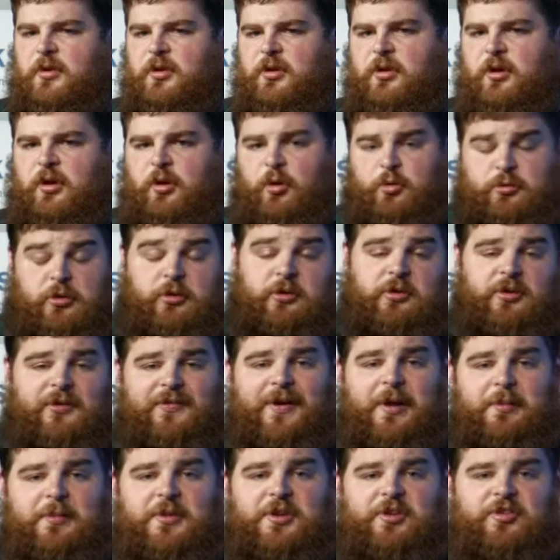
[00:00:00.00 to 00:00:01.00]
or the
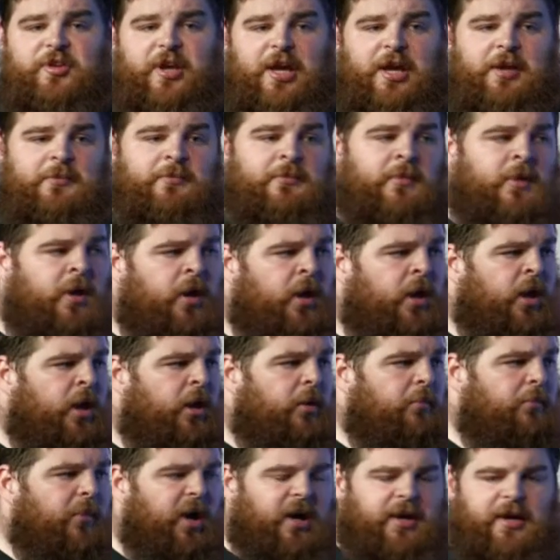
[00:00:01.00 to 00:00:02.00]
development team
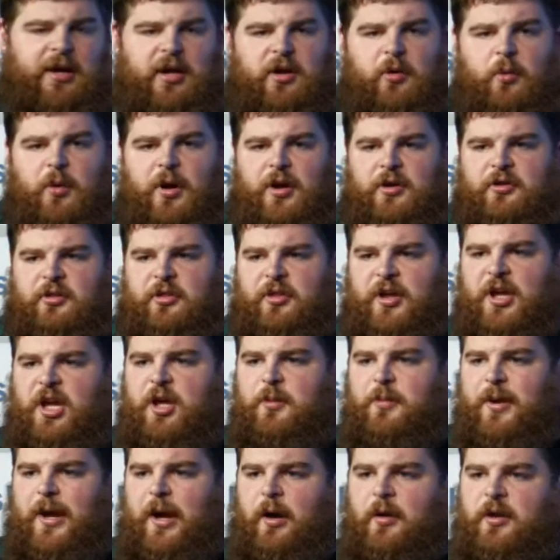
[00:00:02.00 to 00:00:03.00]
might need a while to think
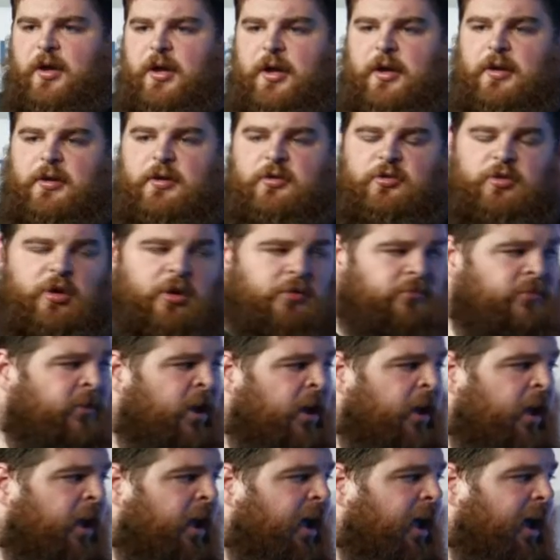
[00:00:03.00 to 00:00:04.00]
about it. So
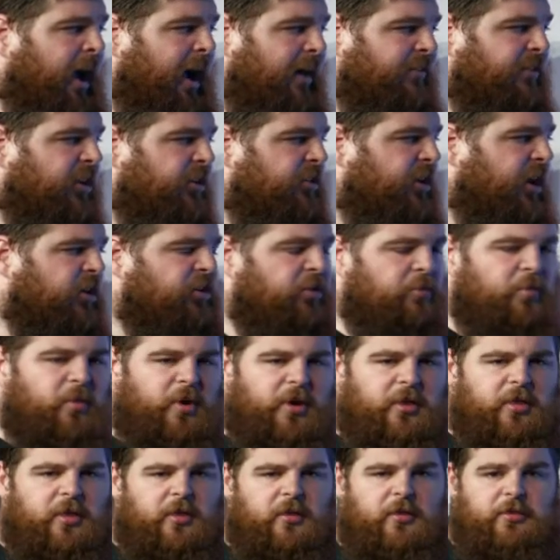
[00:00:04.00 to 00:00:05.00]
having a session
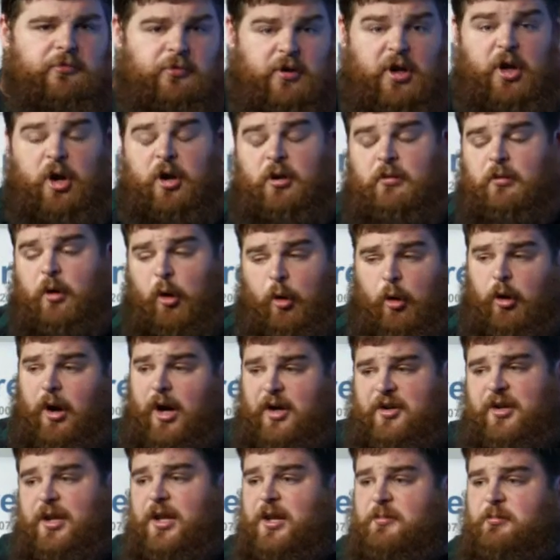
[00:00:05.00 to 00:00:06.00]
with 3 or
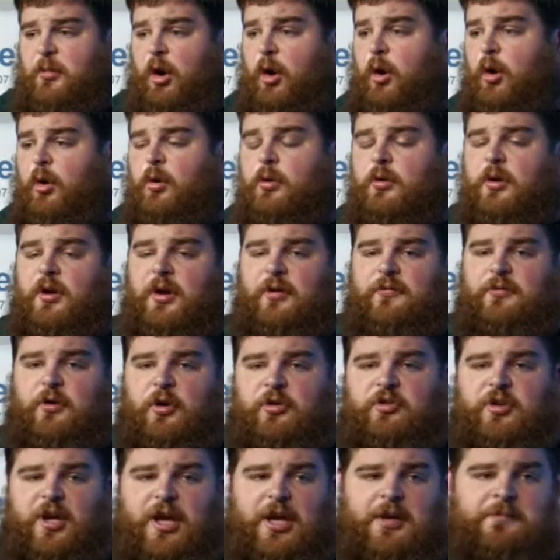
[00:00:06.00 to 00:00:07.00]
ideally more of your
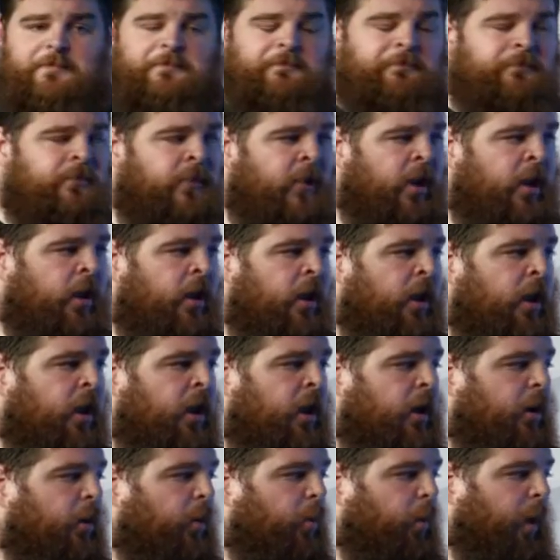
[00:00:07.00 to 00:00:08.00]
team
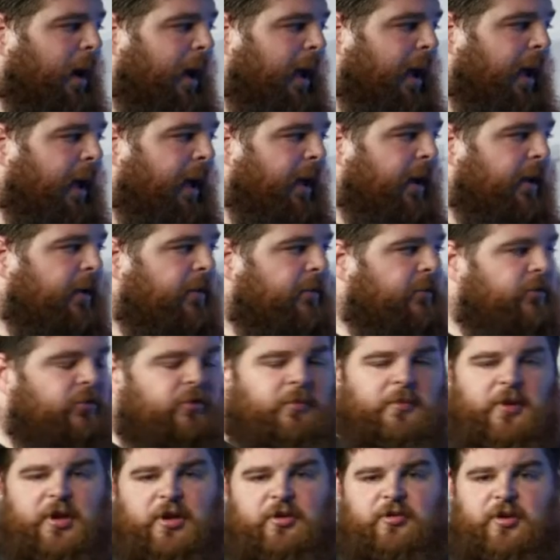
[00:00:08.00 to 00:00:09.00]
where
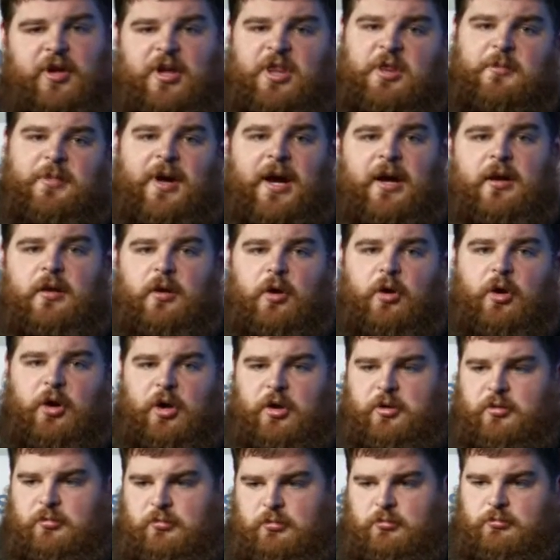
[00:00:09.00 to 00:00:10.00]
something's in the backlog
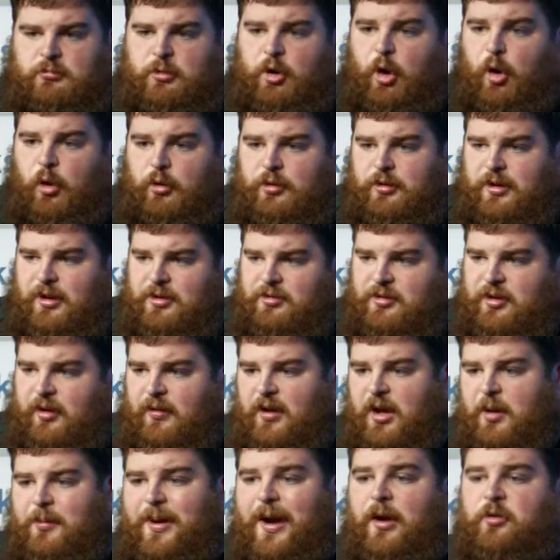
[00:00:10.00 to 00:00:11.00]
and not
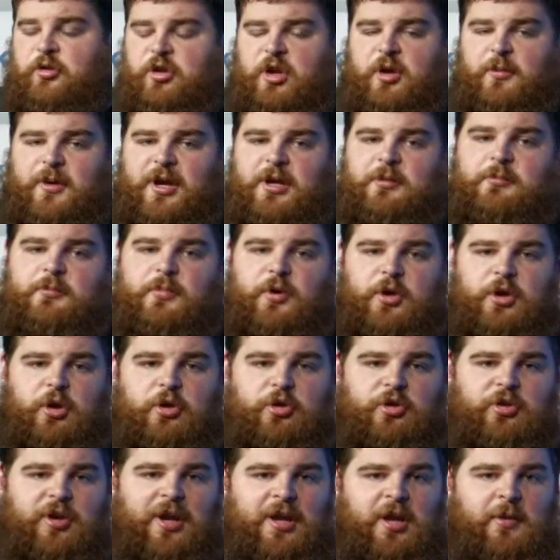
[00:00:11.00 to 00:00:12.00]
necessarily about to come in, but you're
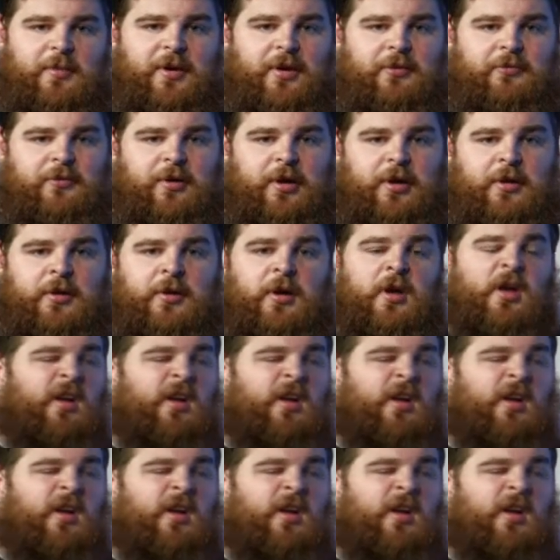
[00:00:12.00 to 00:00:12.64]
just getting a bit of a,